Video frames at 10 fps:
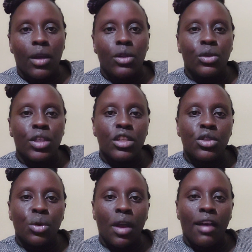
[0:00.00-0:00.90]
you need
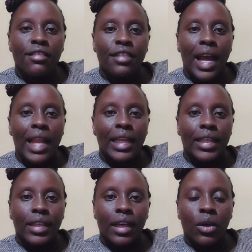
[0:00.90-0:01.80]
to have a
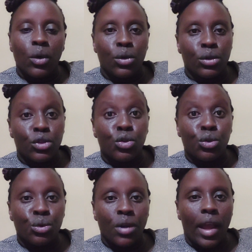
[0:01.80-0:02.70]
leader or
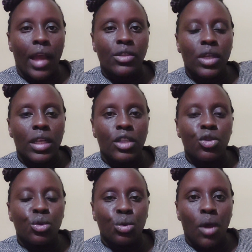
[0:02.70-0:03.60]
two. Actually,
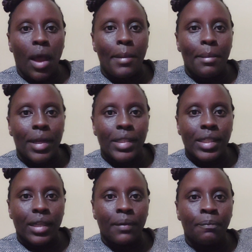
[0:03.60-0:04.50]
two are
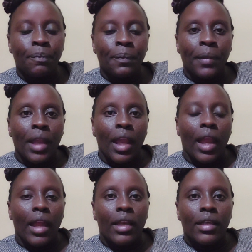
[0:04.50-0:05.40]
better.
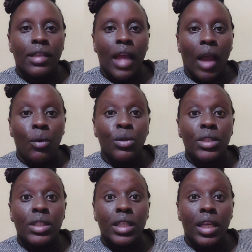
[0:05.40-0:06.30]
And I would
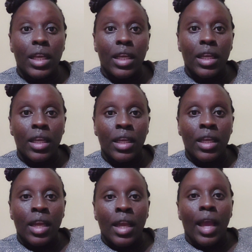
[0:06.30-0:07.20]
say
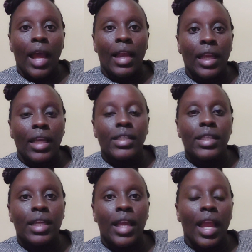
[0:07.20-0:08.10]
a
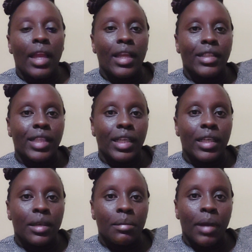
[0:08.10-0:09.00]
lady and a
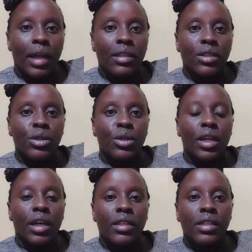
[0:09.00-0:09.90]
gentleman, so
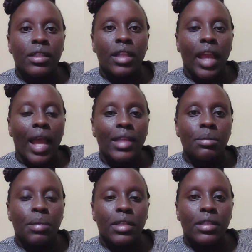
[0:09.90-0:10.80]
that the
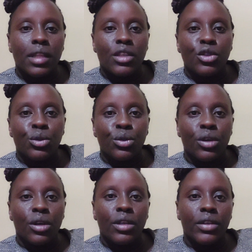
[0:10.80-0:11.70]
aspects that you
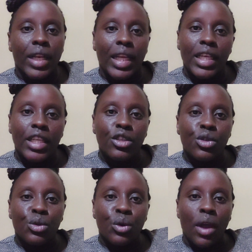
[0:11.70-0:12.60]
really need
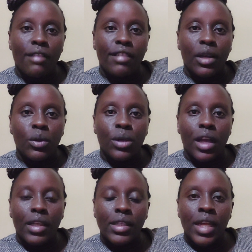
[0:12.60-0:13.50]
to have a look
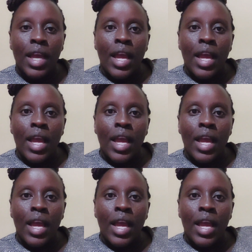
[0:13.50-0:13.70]
at,